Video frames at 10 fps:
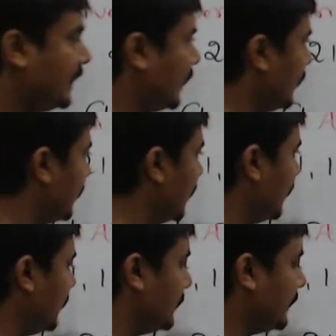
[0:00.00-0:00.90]
is
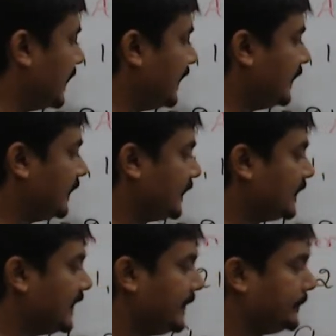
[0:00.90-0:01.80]
our minus
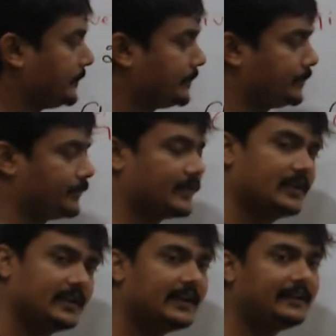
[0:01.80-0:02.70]

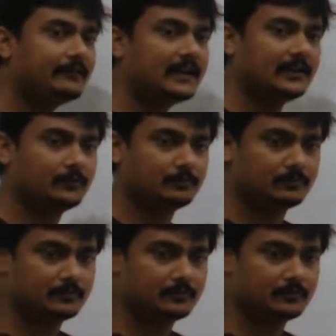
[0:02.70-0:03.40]
3. D value.